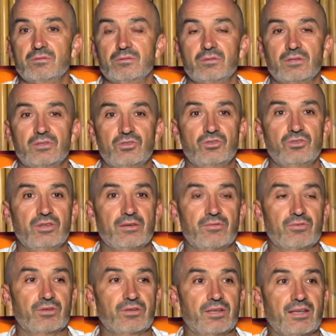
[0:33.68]
And you do that for
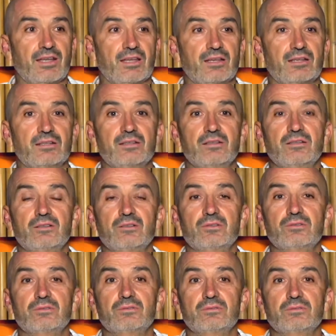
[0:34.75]
a decade.
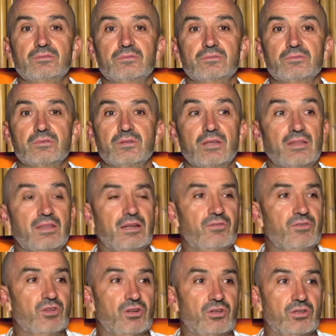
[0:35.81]
And then if
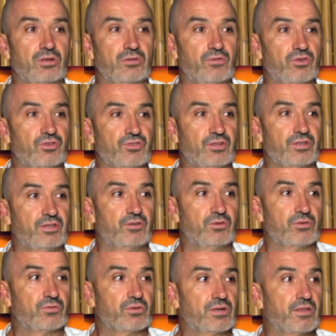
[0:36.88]
you go to university, you do
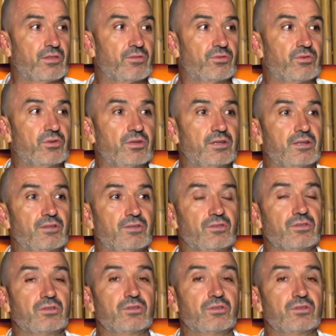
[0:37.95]
it for another few years.